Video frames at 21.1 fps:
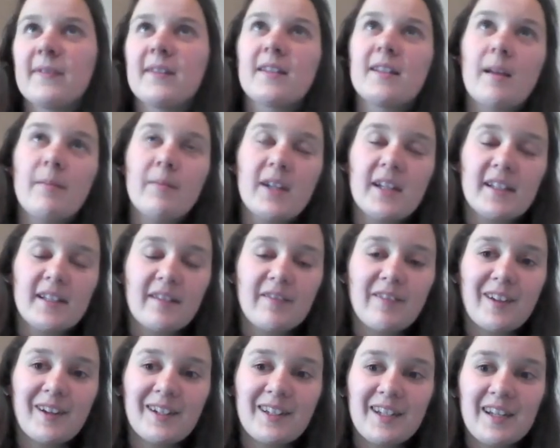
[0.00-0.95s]
Some days
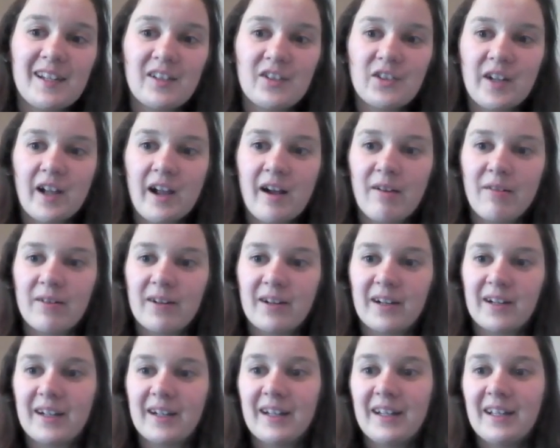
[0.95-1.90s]
I've got to take a
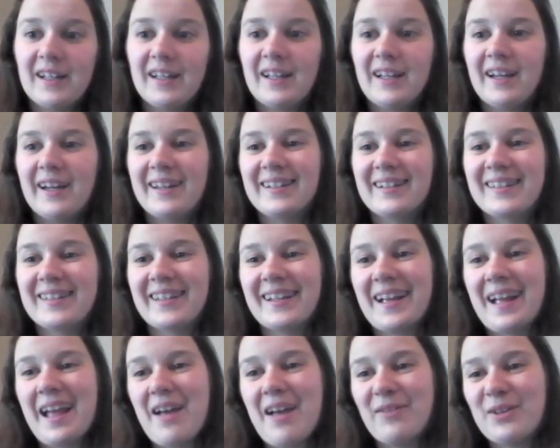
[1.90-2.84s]
shower. And it's
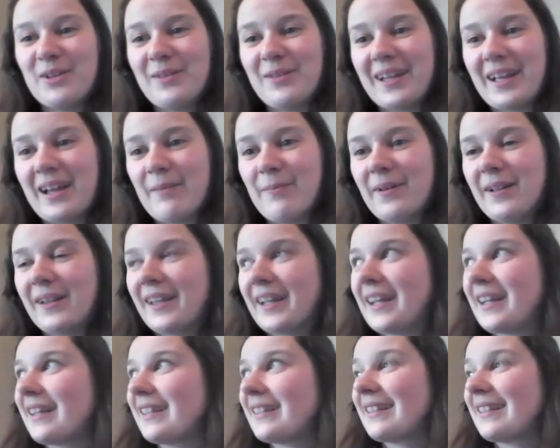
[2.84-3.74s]
like I have to wake up at like